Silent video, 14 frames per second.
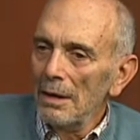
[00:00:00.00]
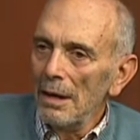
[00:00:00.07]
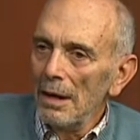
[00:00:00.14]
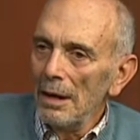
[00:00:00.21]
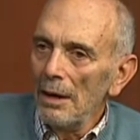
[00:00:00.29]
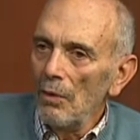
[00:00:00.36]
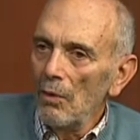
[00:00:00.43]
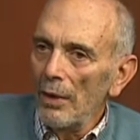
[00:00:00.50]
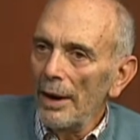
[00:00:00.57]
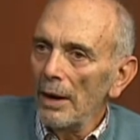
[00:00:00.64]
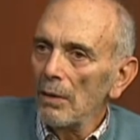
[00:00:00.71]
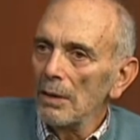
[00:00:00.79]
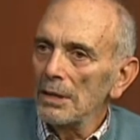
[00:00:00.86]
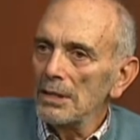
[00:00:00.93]
And he
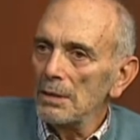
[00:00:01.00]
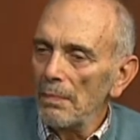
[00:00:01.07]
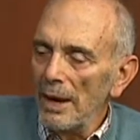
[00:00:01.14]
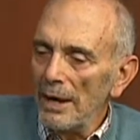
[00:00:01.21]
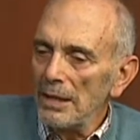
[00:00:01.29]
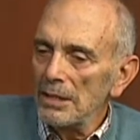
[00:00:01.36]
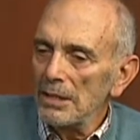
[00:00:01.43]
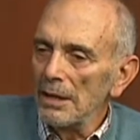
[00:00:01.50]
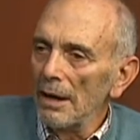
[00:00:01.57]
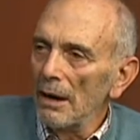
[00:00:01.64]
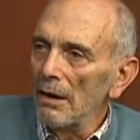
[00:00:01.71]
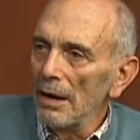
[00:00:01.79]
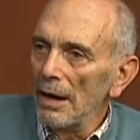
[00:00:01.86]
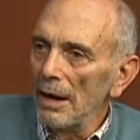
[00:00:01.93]
wangled a space
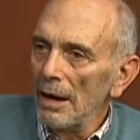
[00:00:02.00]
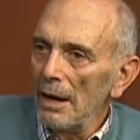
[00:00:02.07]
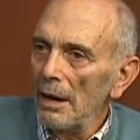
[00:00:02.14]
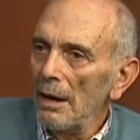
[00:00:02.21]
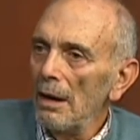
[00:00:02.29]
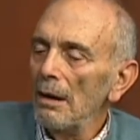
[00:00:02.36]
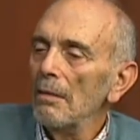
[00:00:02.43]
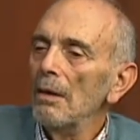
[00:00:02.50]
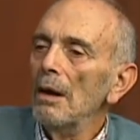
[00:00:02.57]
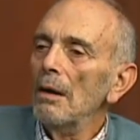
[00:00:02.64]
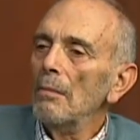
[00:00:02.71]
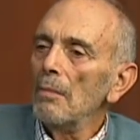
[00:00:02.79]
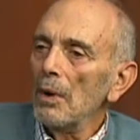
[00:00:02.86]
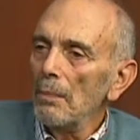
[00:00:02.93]
there, and he
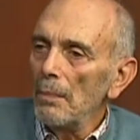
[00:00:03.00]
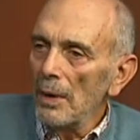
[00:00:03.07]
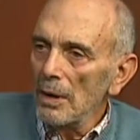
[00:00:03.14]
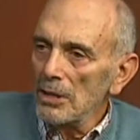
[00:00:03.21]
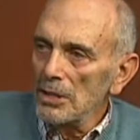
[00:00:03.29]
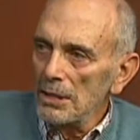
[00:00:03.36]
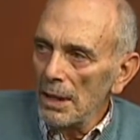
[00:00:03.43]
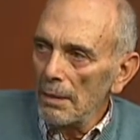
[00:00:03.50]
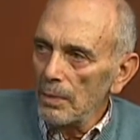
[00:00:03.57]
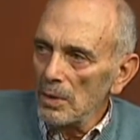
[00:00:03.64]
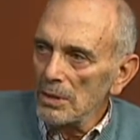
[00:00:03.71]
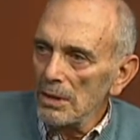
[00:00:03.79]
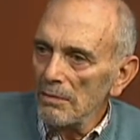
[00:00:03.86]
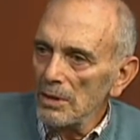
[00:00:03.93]
prepared
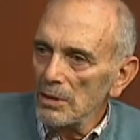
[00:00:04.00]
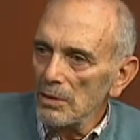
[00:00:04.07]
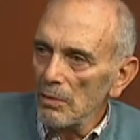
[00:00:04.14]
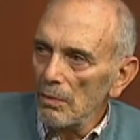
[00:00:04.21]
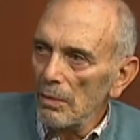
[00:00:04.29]
samples of his